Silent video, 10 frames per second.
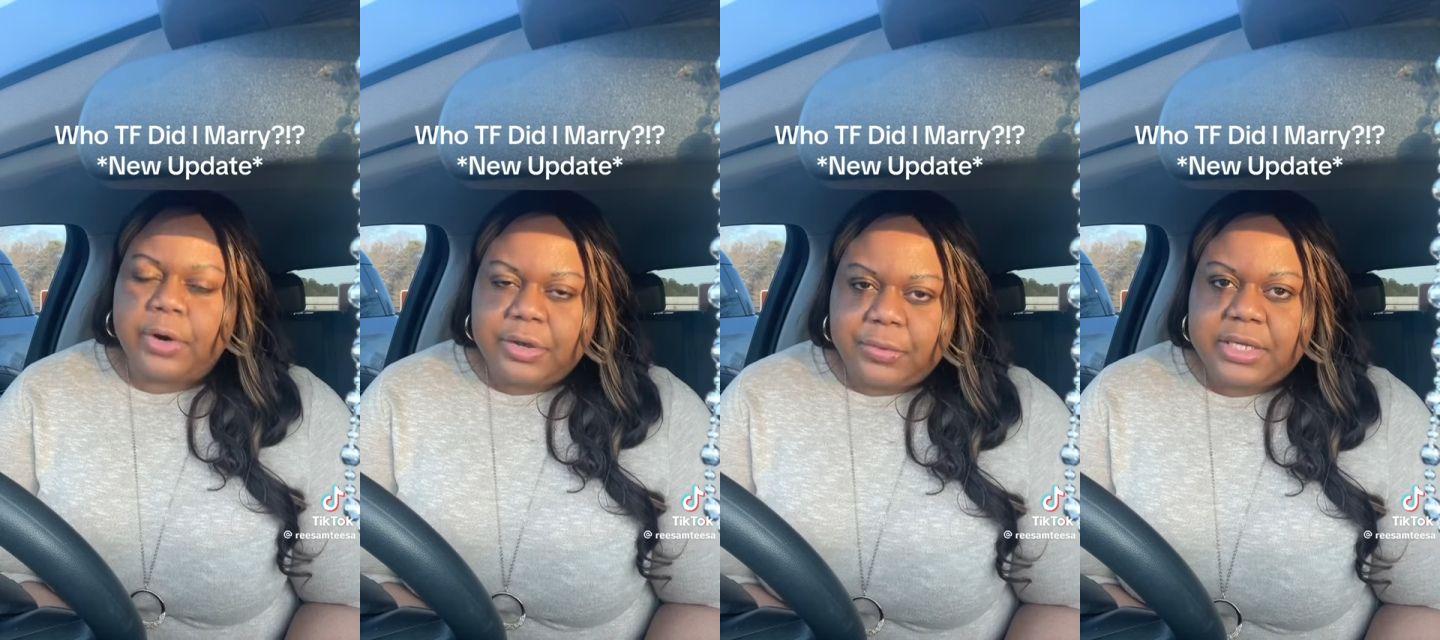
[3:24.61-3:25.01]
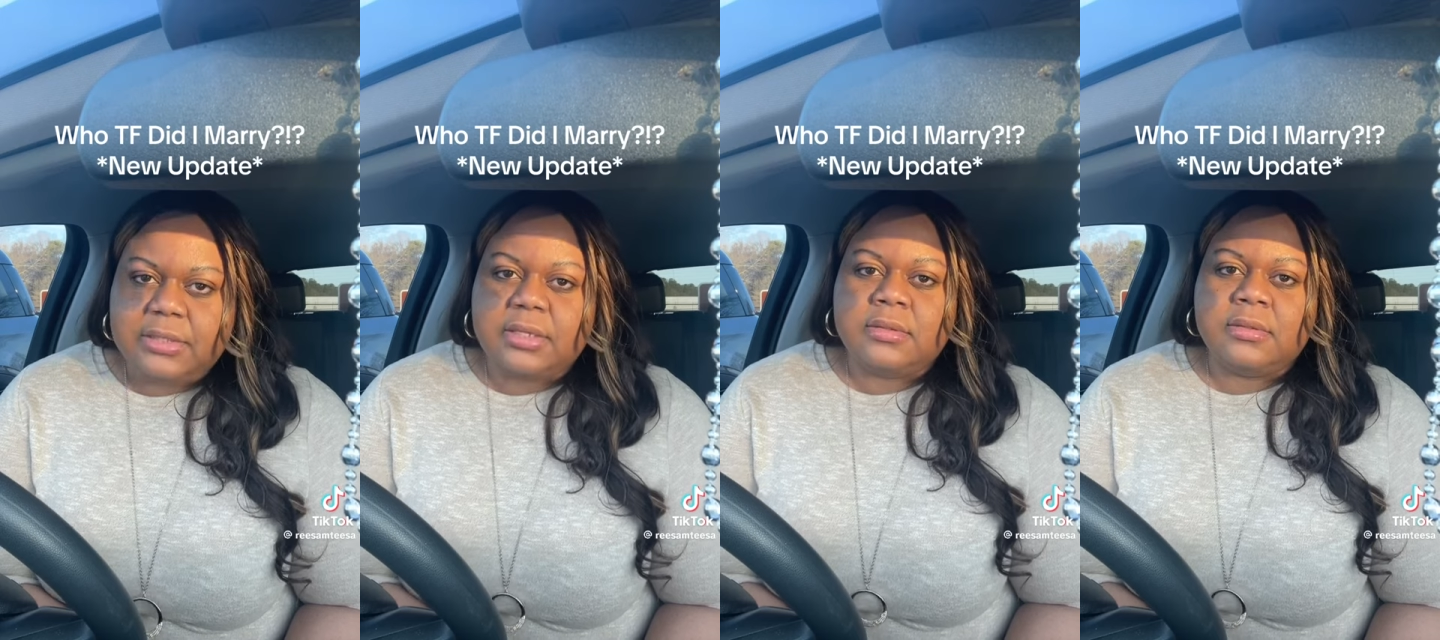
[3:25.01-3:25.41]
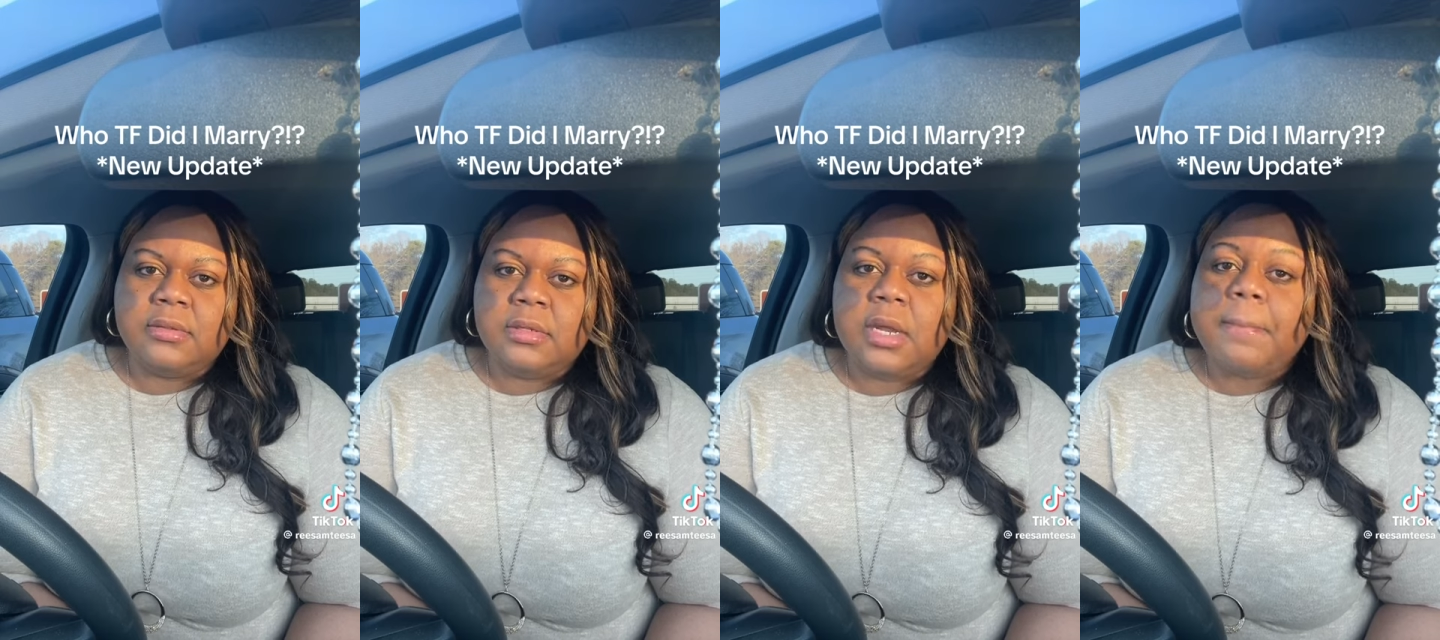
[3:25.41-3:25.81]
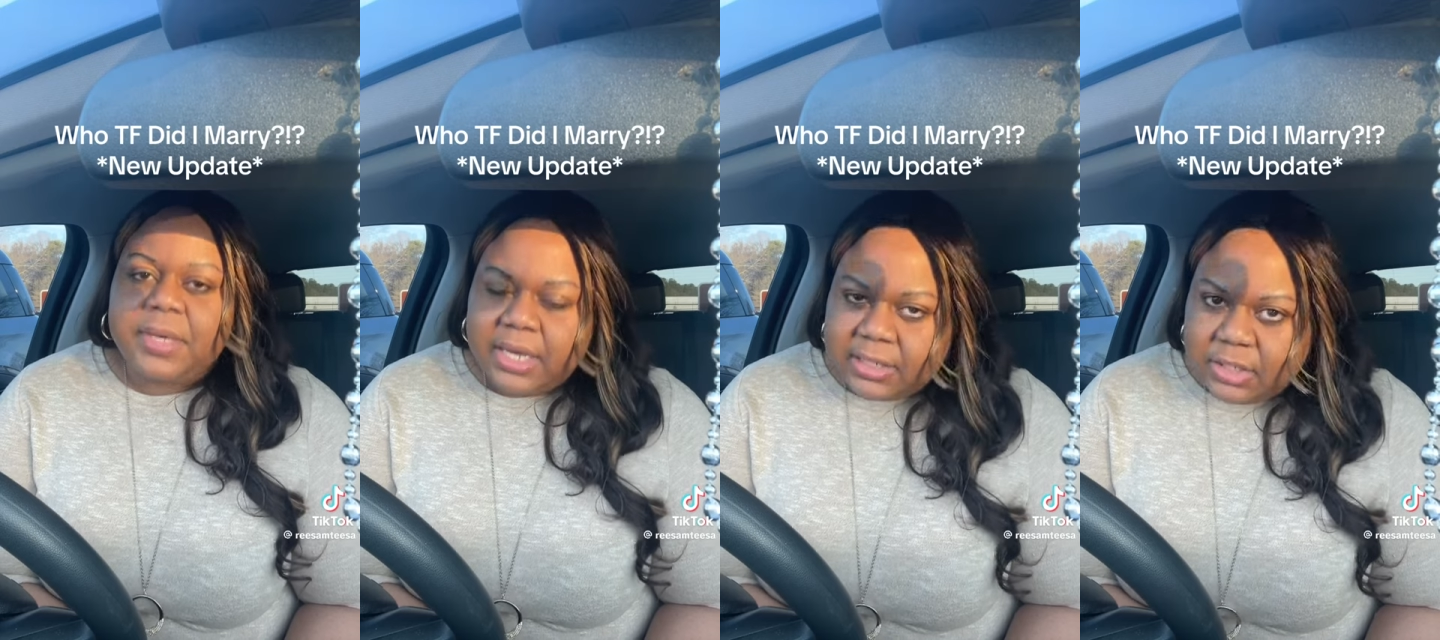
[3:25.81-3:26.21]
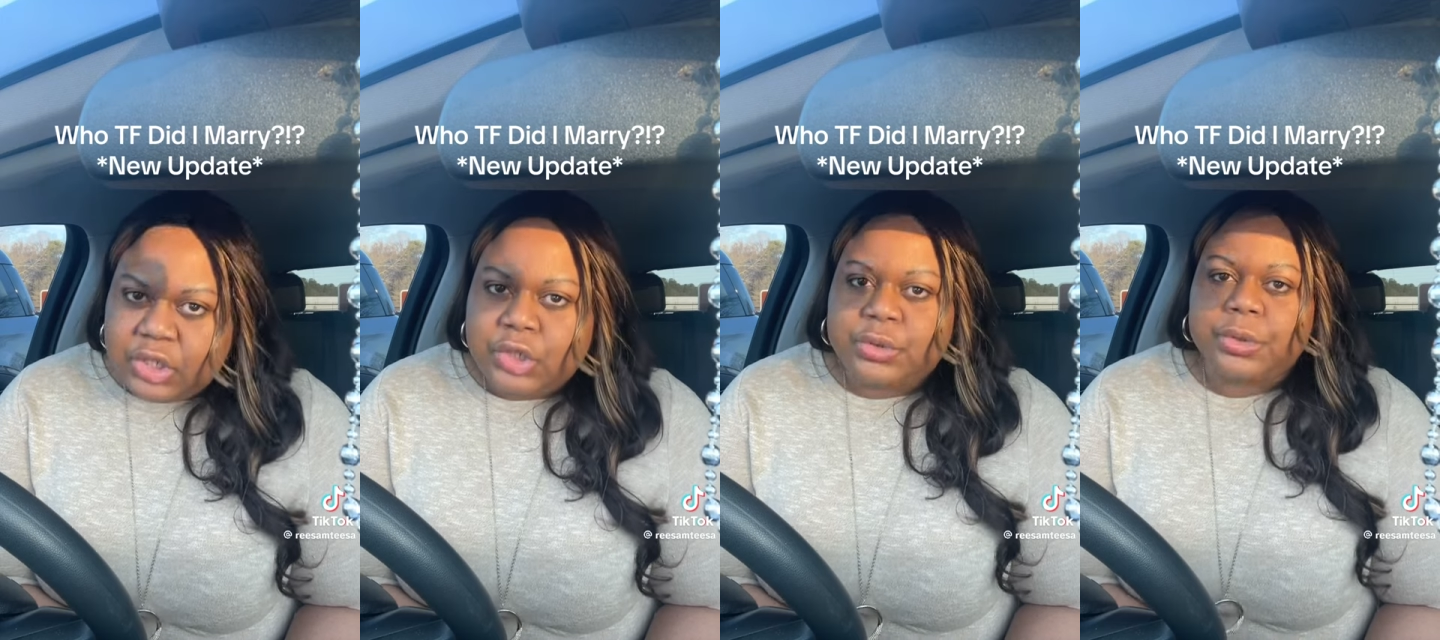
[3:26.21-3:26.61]
a reason, because
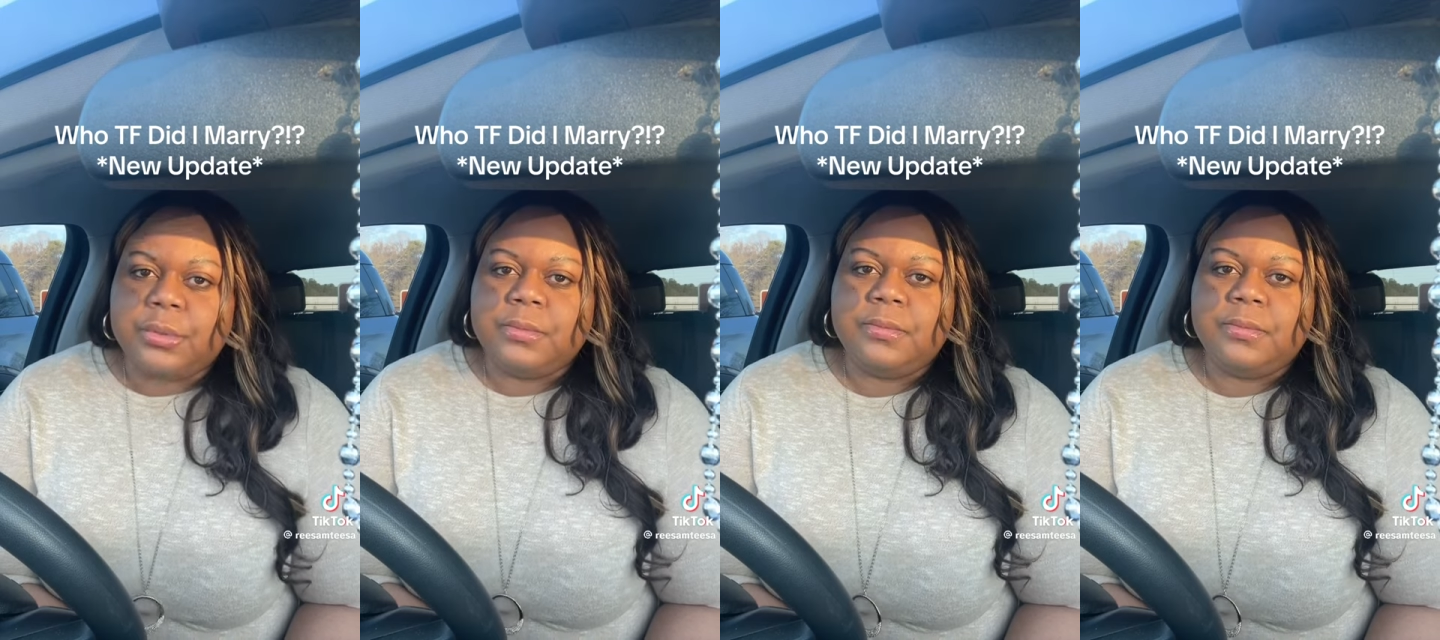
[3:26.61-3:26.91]
it's true.